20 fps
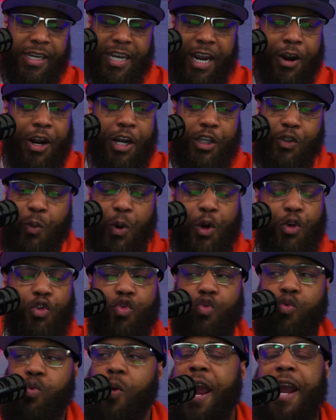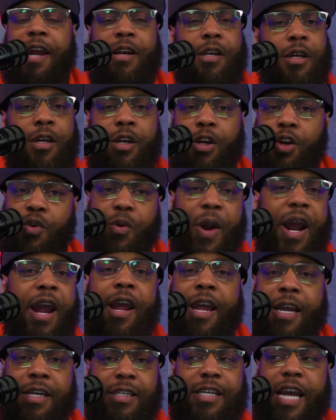Darius with great, great
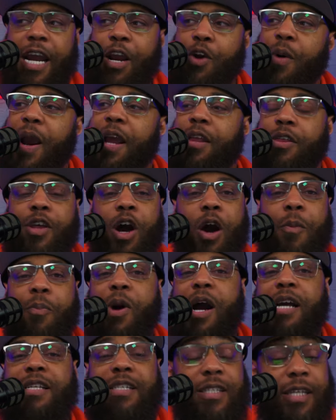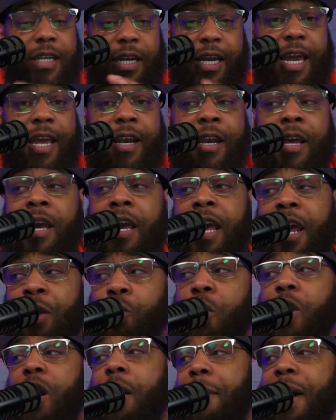insight, great thought process. And again, in
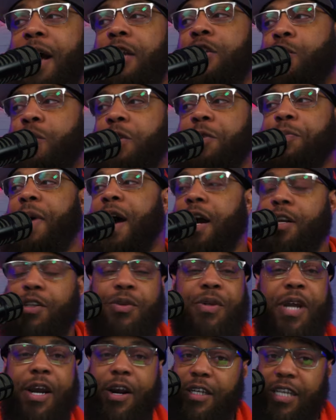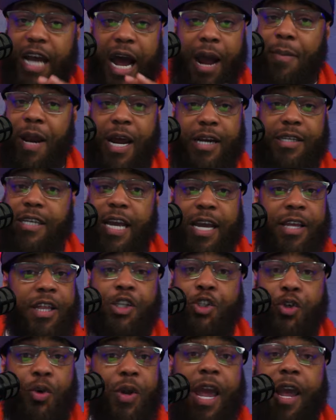what I'm about to respond to, Darius, I'm not saying
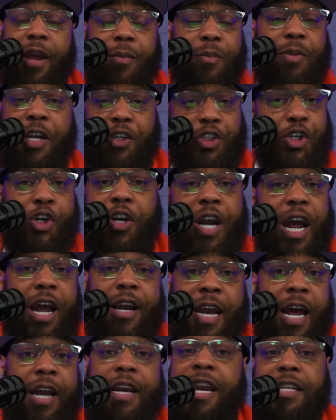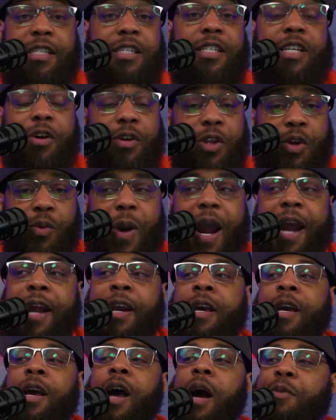that you can't, that you're not necessarily right.
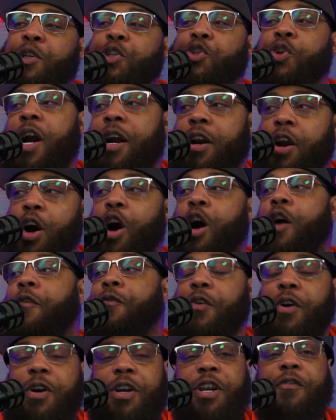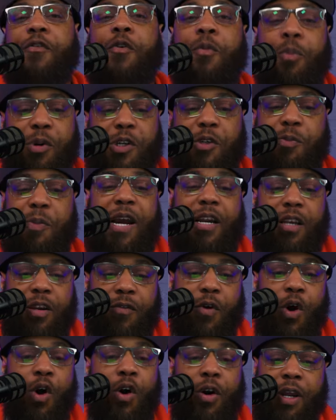I'm just trying to offer a different
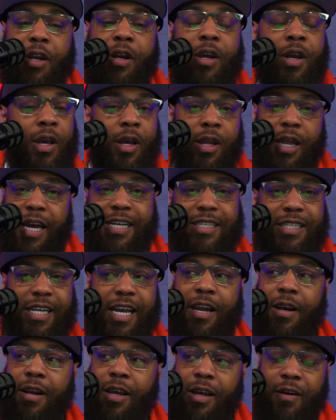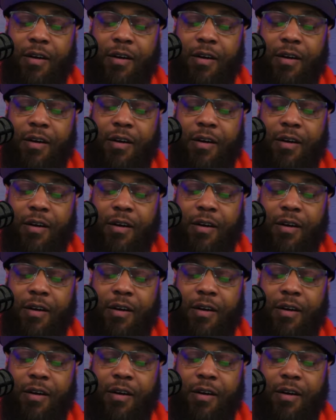perspective on it. Like I said,